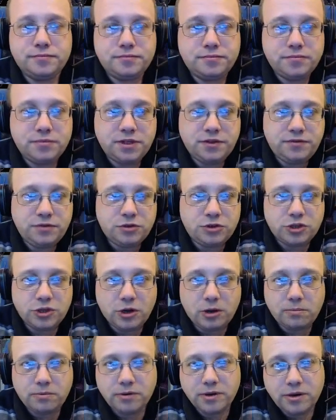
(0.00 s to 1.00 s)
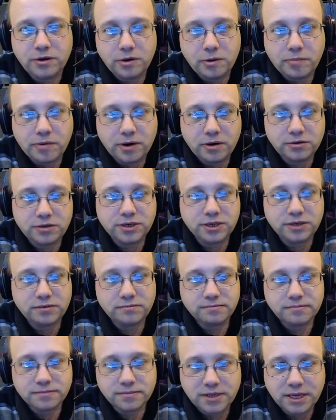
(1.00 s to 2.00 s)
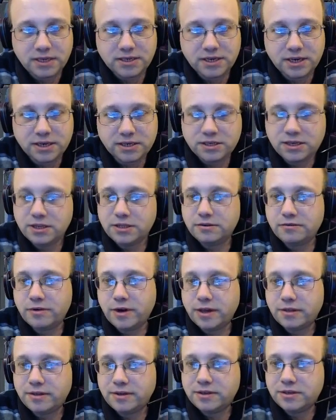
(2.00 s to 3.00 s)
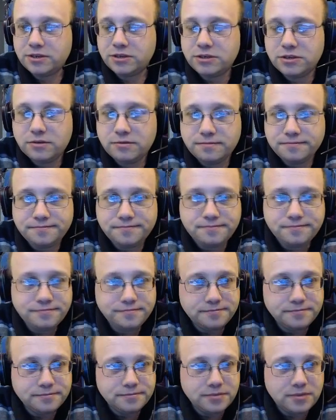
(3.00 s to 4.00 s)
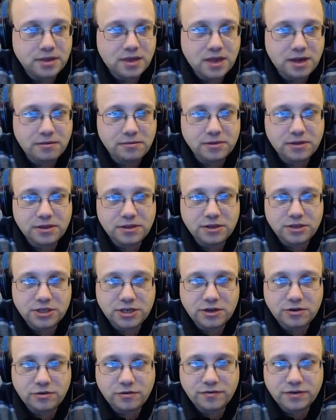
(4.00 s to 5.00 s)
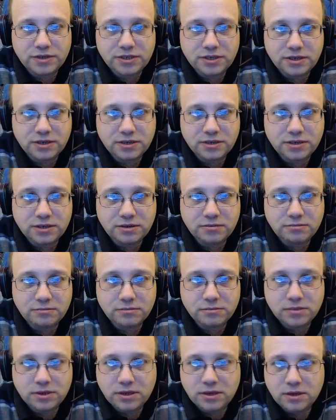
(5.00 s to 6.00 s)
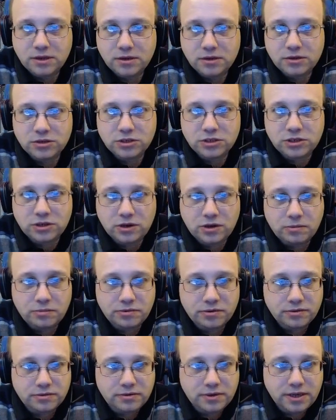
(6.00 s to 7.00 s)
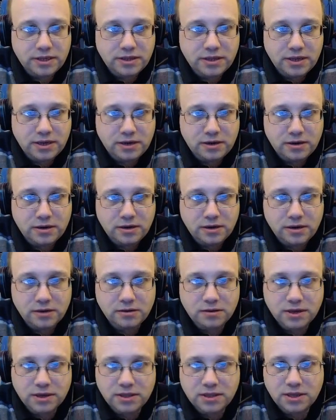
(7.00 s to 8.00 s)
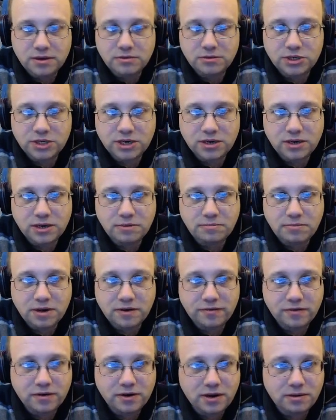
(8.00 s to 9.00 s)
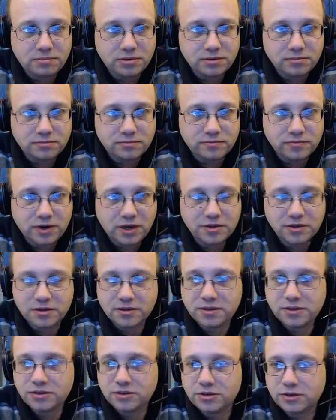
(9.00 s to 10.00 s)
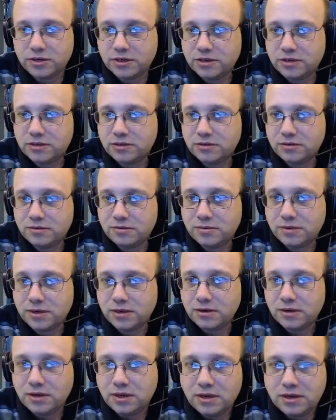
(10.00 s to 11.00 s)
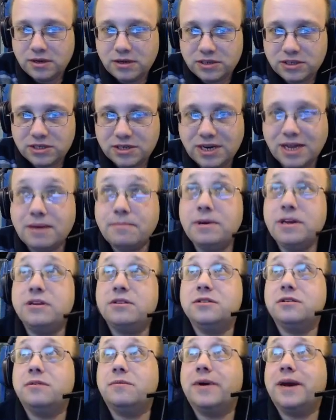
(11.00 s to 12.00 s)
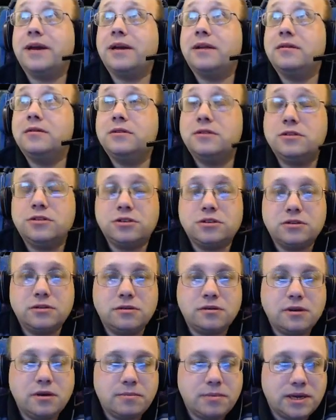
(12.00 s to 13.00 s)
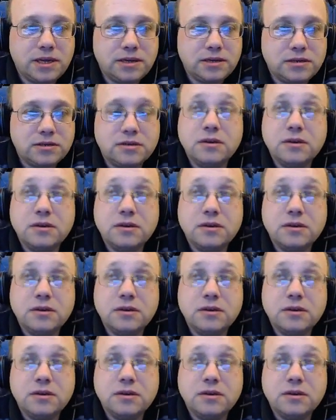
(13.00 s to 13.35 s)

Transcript: If you stop when you're approaching, that's actually the right thing to do. Get within the general vicinity, stop, and then gently buffer up, rather than trying to slam into the wagons at just the right place.